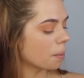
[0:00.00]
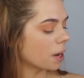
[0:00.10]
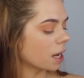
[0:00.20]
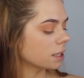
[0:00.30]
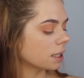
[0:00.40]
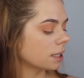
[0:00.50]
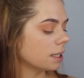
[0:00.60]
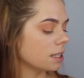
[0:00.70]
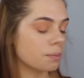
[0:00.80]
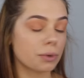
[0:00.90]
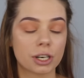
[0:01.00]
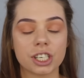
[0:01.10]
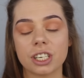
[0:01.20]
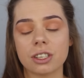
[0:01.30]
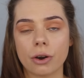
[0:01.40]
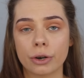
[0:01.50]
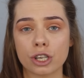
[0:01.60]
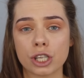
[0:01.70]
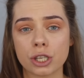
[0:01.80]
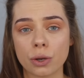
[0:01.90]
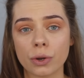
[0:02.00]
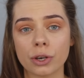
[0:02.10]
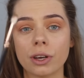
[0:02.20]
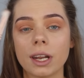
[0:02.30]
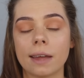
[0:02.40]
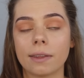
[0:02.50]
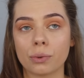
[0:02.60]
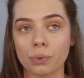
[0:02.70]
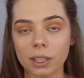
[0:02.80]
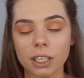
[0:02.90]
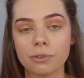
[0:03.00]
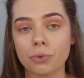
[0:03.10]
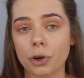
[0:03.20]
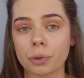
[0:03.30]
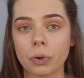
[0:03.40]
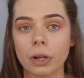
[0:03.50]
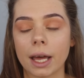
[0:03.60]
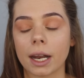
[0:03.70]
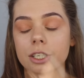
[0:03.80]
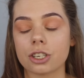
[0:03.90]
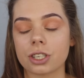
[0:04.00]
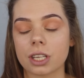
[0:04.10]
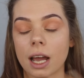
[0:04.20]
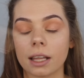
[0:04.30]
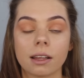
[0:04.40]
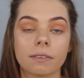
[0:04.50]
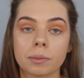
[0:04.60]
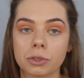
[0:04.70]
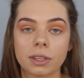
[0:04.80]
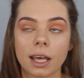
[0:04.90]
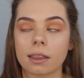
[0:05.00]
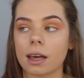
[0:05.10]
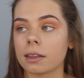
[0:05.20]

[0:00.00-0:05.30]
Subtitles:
But these brushes are so good, and they're really affordable, and I love them to death.